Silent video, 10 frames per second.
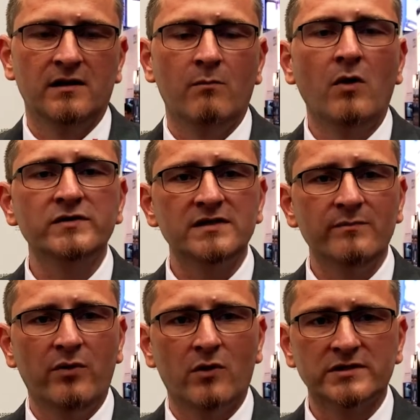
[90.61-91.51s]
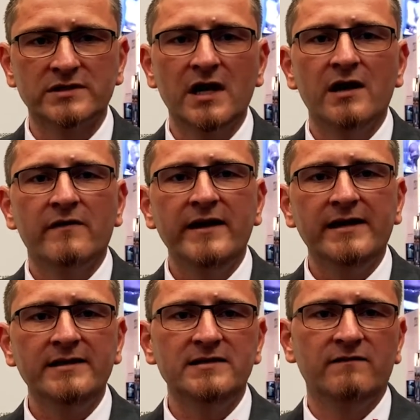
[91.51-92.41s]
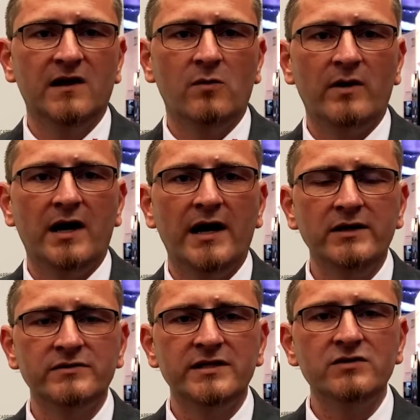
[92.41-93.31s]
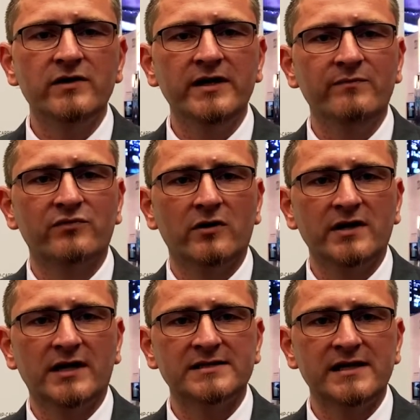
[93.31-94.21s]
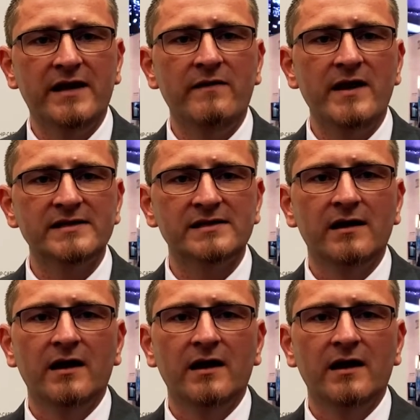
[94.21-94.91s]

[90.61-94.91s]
Most important, they can develop IoT-ready products and thus